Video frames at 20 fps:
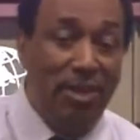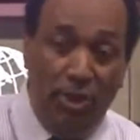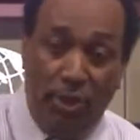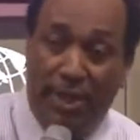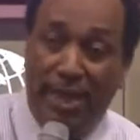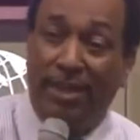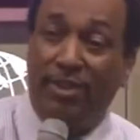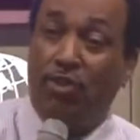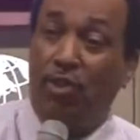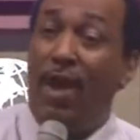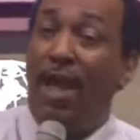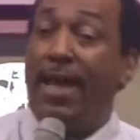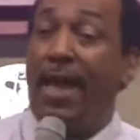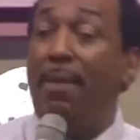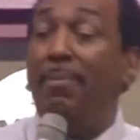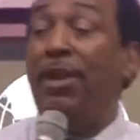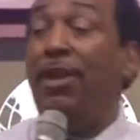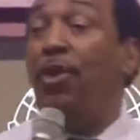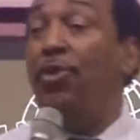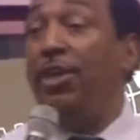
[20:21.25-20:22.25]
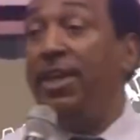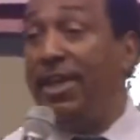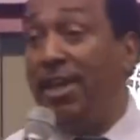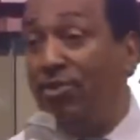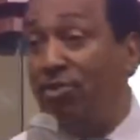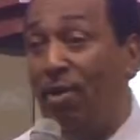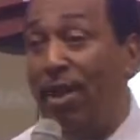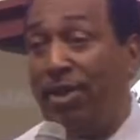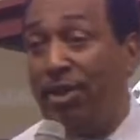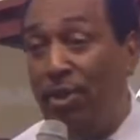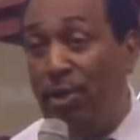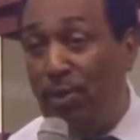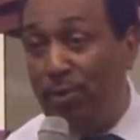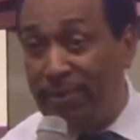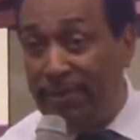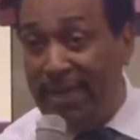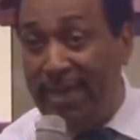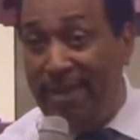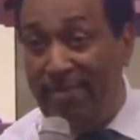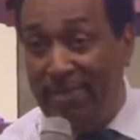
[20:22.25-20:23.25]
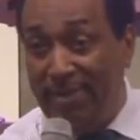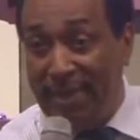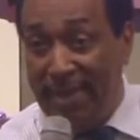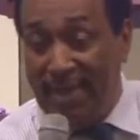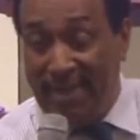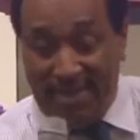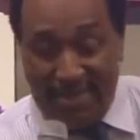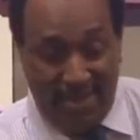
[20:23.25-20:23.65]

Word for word: you get drunk. How many know you get drunk, you don't say everything?